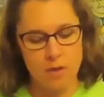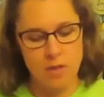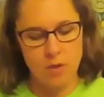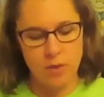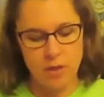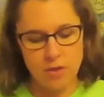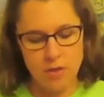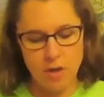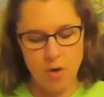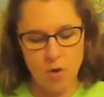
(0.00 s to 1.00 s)
So here's
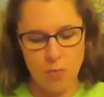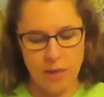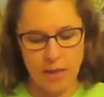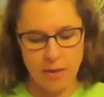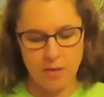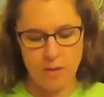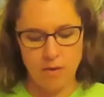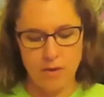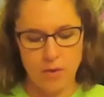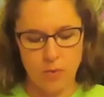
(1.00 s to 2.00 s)
our hope candle
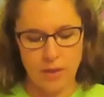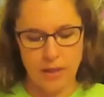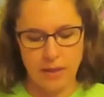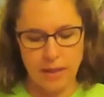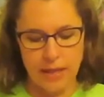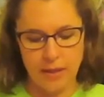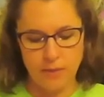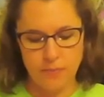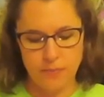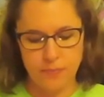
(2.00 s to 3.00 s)
that we're gonna light.